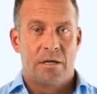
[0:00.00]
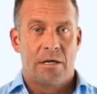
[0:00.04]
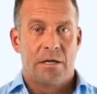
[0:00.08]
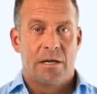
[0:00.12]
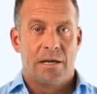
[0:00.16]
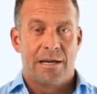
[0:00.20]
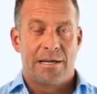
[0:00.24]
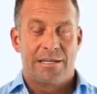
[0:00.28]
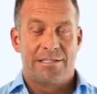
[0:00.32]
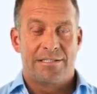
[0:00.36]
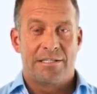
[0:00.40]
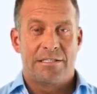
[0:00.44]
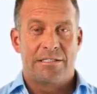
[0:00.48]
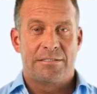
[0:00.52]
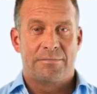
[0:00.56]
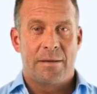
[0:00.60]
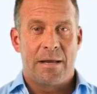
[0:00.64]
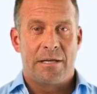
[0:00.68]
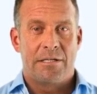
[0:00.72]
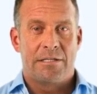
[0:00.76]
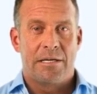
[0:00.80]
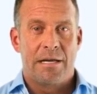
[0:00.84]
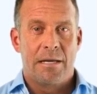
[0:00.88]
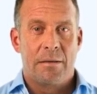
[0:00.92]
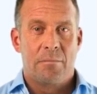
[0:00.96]
It is
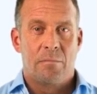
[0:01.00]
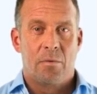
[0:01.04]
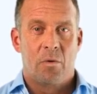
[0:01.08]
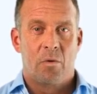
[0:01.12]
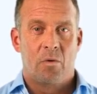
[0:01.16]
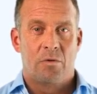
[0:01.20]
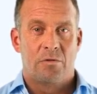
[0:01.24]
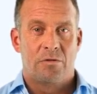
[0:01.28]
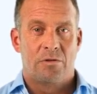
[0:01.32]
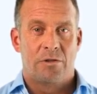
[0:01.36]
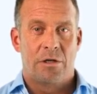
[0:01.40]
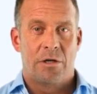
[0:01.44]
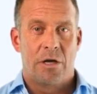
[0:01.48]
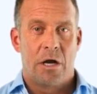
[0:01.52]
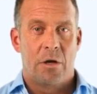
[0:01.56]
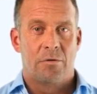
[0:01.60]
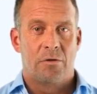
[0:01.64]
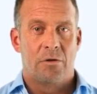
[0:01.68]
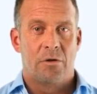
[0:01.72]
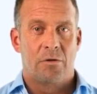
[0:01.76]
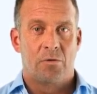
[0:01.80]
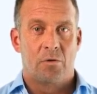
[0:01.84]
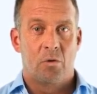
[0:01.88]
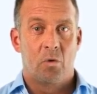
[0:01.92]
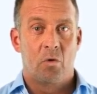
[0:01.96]
especially important to note
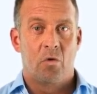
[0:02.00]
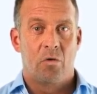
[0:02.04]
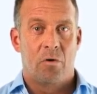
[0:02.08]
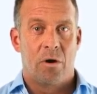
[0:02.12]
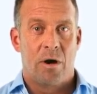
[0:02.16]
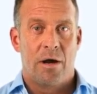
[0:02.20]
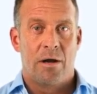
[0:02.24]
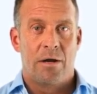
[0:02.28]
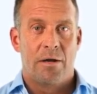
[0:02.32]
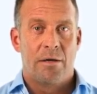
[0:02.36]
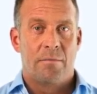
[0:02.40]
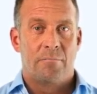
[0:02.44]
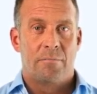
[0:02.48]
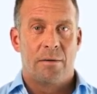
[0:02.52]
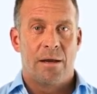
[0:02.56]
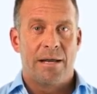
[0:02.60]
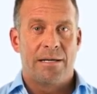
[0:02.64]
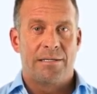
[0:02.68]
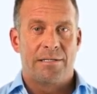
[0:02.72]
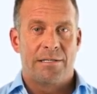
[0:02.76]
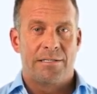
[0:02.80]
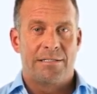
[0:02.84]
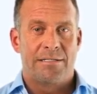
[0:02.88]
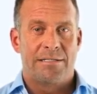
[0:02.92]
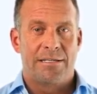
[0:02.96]
that DORA
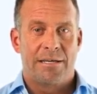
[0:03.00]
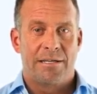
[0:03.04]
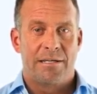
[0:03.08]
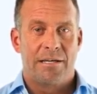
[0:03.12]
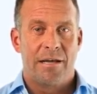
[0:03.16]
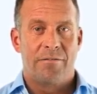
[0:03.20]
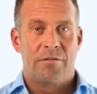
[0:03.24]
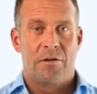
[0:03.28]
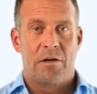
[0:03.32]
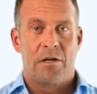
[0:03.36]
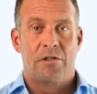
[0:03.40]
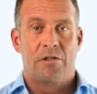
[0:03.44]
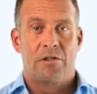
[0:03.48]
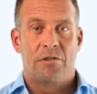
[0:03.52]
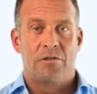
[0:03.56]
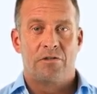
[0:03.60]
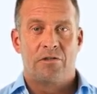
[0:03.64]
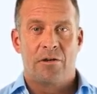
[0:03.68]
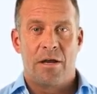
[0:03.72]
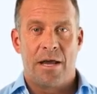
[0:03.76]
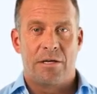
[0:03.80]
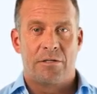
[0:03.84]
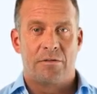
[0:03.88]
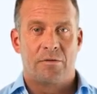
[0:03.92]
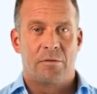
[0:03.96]
places significant
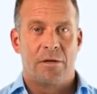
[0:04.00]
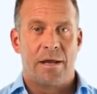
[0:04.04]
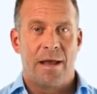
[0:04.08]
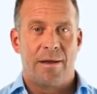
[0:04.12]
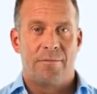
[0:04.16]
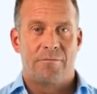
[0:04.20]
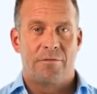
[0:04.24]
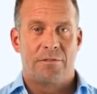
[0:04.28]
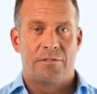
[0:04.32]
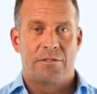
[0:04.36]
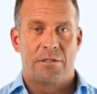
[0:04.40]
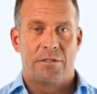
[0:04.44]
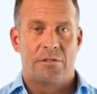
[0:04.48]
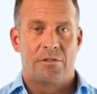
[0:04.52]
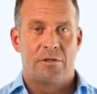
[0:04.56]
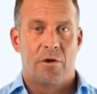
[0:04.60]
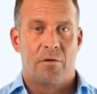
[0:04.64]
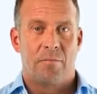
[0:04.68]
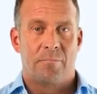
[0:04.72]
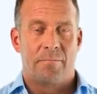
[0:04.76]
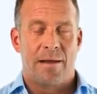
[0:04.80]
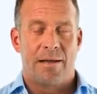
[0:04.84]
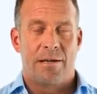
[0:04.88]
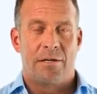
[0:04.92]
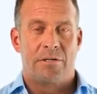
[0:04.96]
contractual emphasis
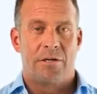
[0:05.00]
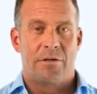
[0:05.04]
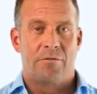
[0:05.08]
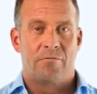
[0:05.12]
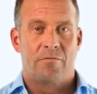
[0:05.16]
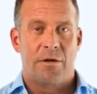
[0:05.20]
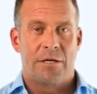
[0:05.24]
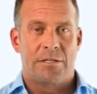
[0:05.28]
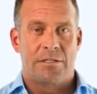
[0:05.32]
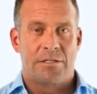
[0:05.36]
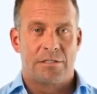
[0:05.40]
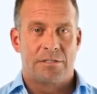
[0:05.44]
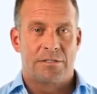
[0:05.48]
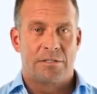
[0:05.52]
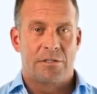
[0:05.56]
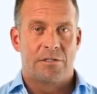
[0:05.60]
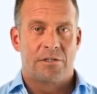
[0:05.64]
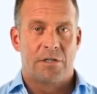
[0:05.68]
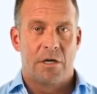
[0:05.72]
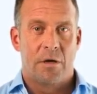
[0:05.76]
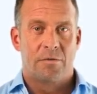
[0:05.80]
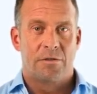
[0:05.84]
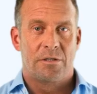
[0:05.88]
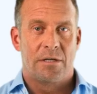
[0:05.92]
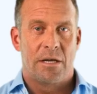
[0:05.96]
on managing risks
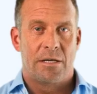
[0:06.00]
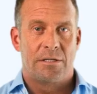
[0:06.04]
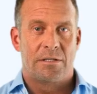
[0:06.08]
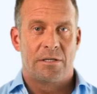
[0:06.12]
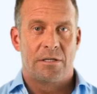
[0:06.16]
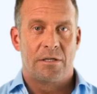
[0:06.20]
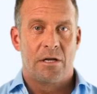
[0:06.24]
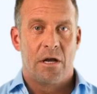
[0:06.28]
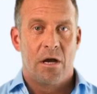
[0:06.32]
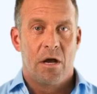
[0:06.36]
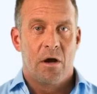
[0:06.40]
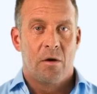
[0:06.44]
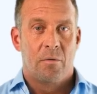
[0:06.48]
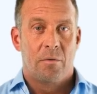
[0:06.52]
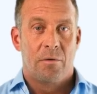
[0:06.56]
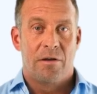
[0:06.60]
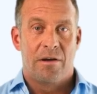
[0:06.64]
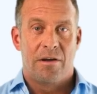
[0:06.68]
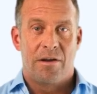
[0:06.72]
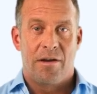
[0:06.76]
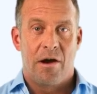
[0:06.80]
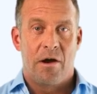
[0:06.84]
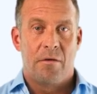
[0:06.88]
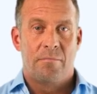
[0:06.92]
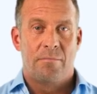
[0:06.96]
associated with
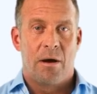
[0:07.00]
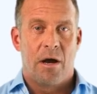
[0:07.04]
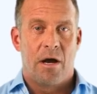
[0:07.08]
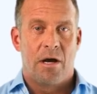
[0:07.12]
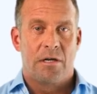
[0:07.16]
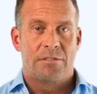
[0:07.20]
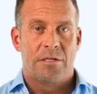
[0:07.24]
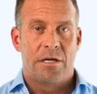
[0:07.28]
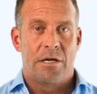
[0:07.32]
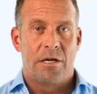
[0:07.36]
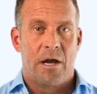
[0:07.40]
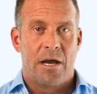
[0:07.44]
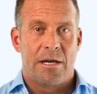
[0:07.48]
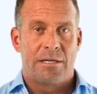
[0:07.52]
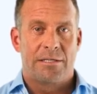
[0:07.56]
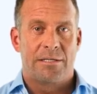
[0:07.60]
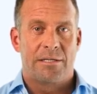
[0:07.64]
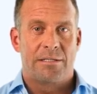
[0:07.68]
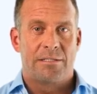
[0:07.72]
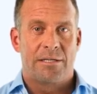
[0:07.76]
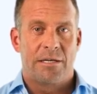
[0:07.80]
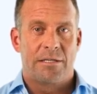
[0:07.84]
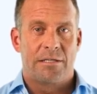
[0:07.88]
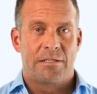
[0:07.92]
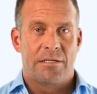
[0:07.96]
third-party
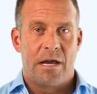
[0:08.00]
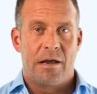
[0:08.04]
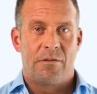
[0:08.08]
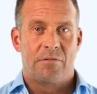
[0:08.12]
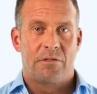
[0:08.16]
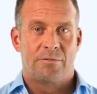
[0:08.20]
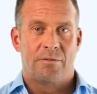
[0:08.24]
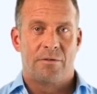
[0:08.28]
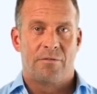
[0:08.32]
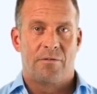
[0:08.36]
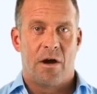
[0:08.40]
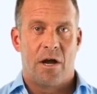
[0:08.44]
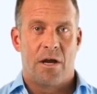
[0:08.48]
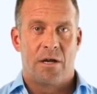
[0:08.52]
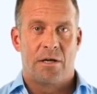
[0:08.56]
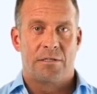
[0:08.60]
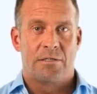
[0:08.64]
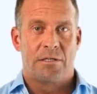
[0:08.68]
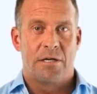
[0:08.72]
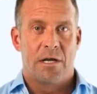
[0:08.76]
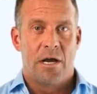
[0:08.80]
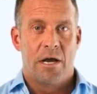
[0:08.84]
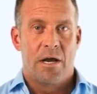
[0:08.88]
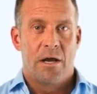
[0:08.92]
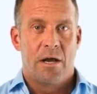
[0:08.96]
ICT service providers,
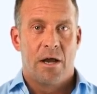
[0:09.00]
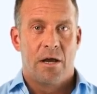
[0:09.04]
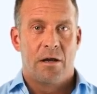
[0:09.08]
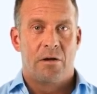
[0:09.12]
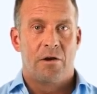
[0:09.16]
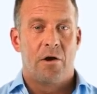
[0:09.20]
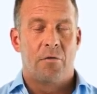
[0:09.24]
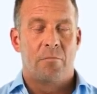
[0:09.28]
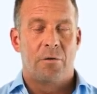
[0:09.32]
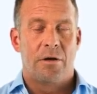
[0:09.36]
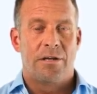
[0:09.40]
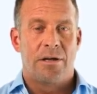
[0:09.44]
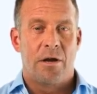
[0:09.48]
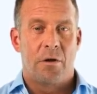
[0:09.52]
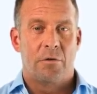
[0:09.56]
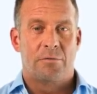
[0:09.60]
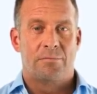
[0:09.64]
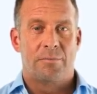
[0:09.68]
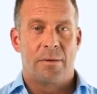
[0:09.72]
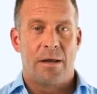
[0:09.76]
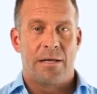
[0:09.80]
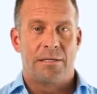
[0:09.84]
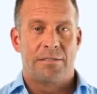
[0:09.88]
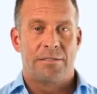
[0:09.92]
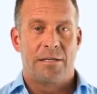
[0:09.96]
including those
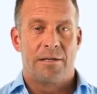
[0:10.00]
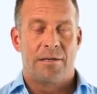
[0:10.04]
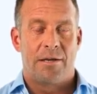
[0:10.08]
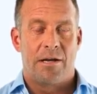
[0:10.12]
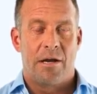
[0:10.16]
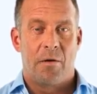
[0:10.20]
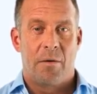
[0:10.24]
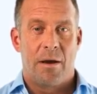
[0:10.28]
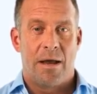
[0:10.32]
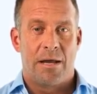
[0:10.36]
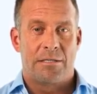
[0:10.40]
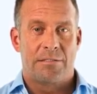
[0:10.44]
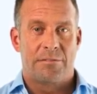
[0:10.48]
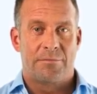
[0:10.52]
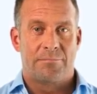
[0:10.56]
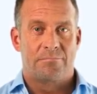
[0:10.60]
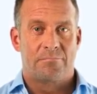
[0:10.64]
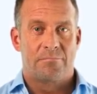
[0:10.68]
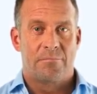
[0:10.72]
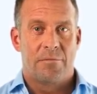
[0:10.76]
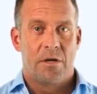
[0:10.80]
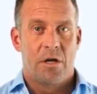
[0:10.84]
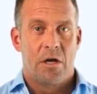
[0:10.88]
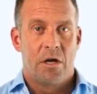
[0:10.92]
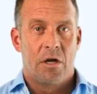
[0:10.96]
based in the US.
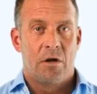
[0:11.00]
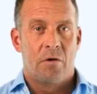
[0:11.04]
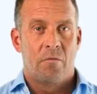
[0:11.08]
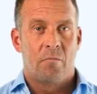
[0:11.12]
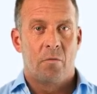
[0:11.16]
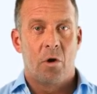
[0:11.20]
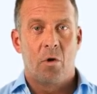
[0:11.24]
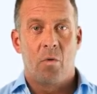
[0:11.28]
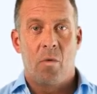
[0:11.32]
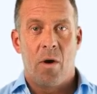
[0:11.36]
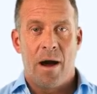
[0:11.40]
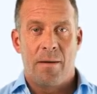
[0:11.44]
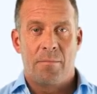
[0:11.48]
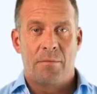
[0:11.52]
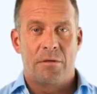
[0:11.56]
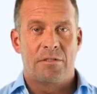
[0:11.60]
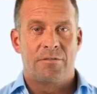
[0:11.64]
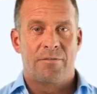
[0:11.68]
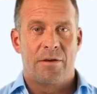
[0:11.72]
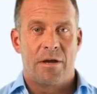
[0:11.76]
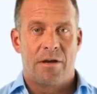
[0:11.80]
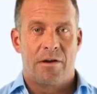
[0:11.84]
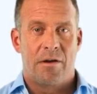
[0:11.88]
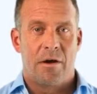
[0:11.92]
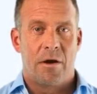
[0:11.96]
Requirements
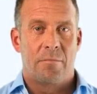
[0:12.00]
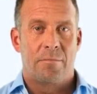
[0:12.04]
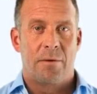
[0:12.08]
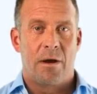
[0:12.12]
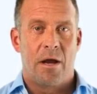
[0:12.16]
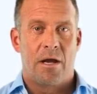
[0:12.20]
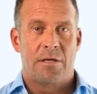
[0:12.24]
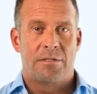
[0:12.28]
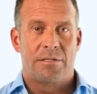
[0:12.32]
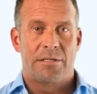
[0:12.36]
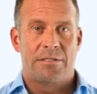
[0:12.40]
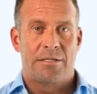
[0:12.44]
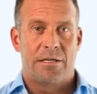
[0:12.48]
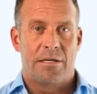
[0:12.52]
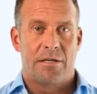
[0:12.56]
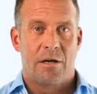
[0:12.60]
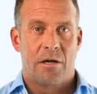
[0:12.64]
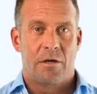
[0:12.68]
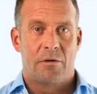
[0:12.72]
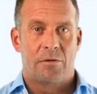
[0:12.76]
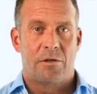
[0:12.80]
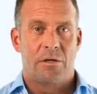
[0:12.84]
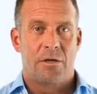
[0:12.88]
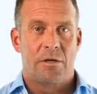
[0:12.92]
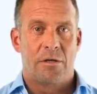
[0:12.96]
for third parties
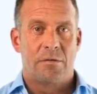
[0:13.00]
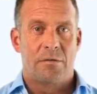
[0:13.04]
include